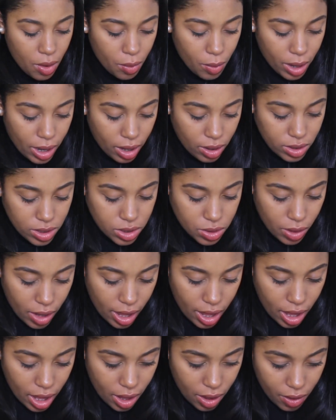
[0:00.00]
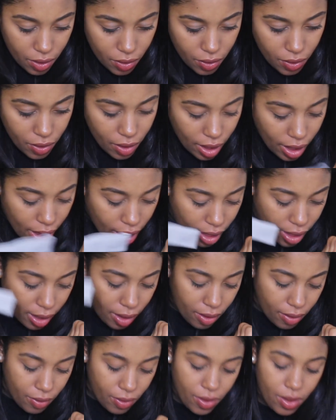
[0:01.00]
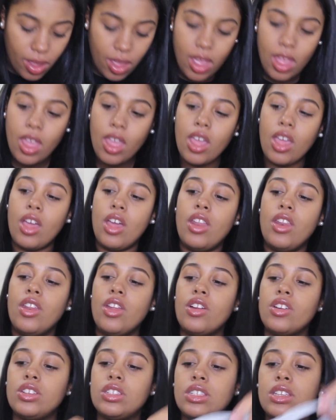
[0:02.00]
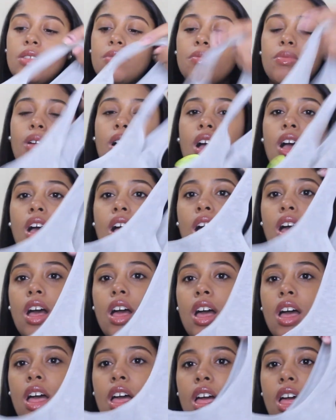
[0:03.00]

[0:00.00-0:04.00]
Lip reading: what else do I have? I have a nursing bra.